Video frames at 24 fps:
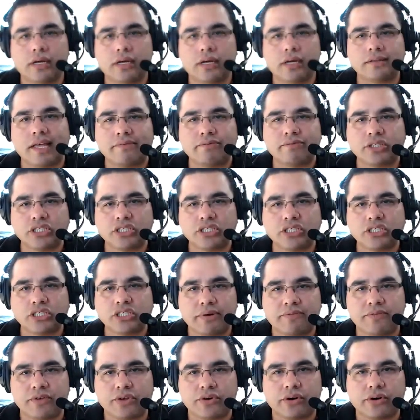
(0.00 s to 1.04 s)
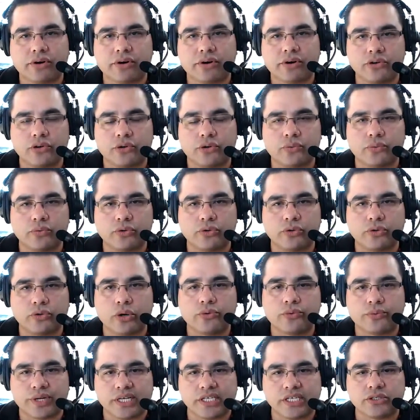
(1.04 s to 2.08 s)
leverage some of your
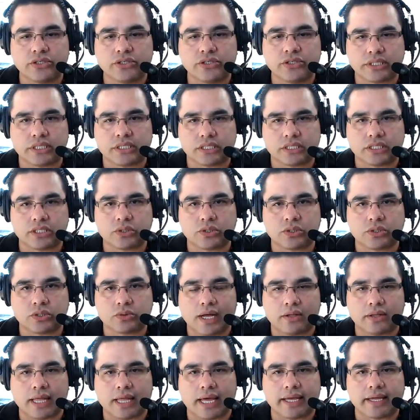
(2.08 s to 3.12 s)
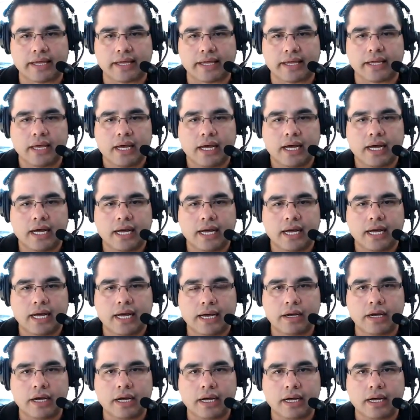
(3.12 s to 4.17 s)
known resources as well. Like
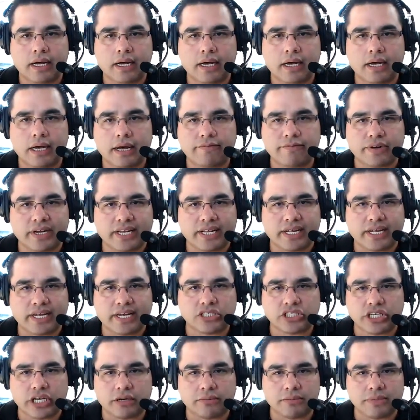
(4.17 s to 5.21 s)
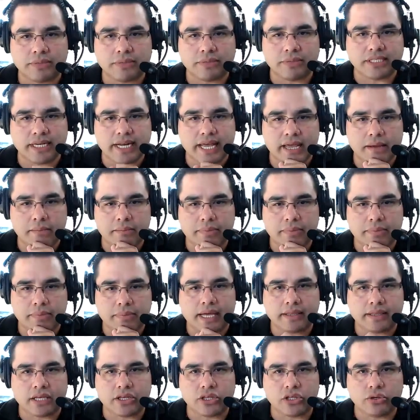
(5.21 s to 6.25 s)
I forget the gentleman's name, but
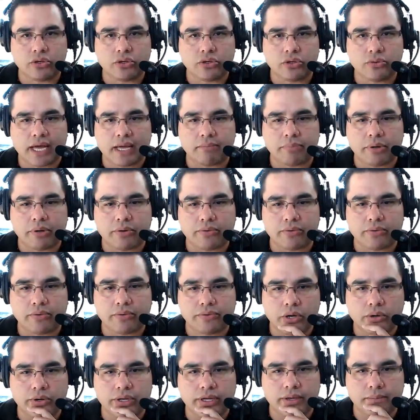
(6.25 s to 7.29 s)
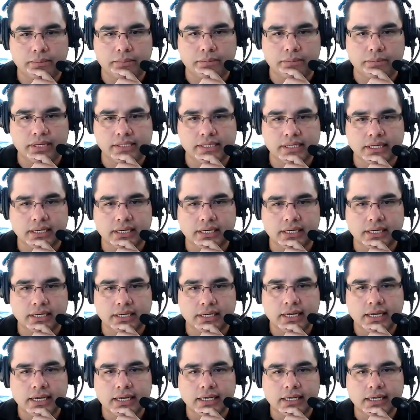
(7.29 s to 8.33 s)
I think you and I both know him. He's a
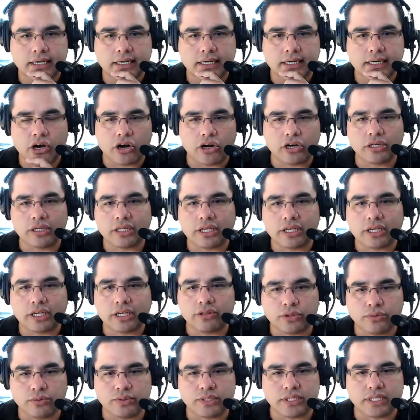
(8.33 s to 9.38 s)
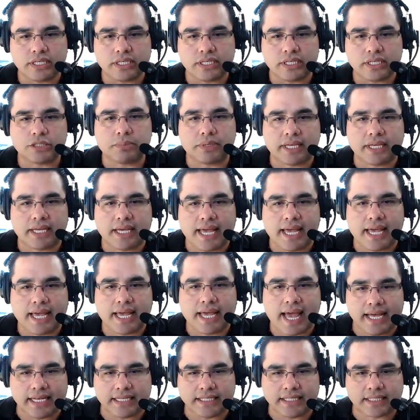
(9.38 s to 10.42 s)
Harley enthusiast, but he
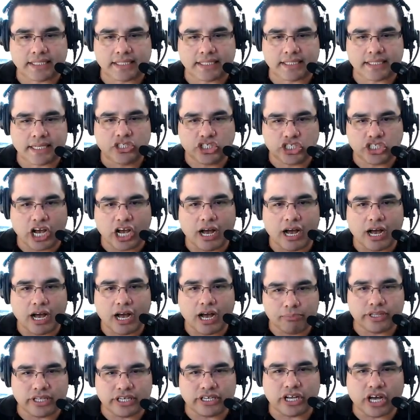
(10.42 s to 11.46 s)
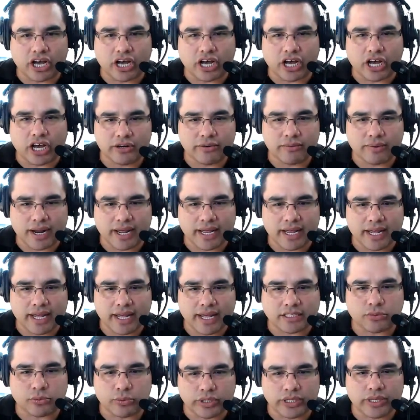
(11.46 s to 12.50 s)
has Chopper the dog, right?
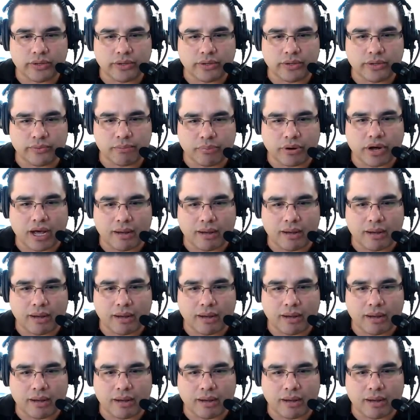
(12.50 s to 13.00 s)
That's really